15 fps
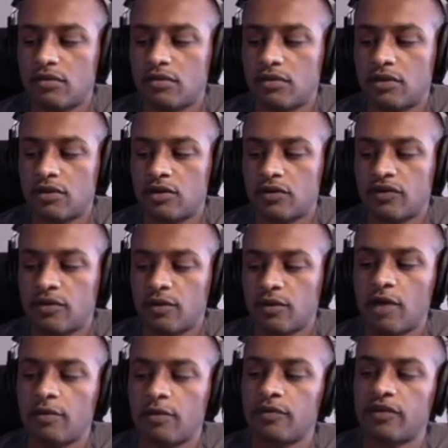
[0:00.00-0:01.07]
there were some
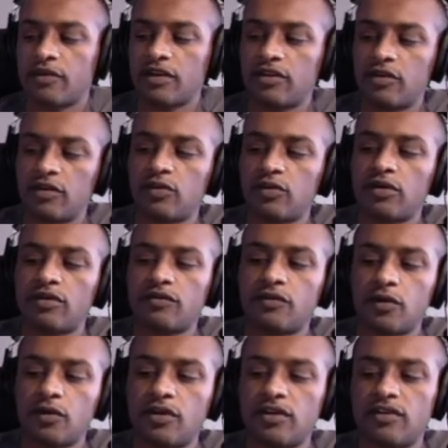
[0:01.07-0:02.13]
albums that these were the
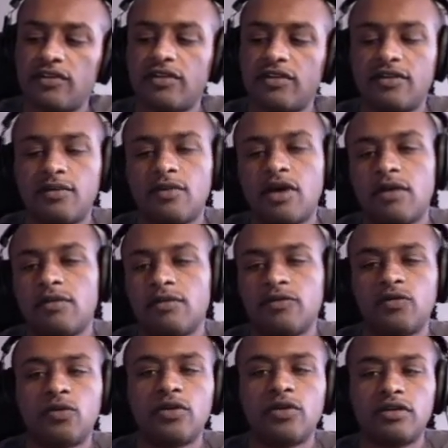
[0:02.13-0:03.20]
focused and some
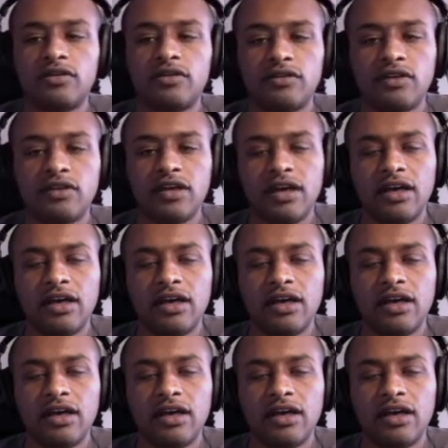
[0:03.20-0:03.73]
albums weren't.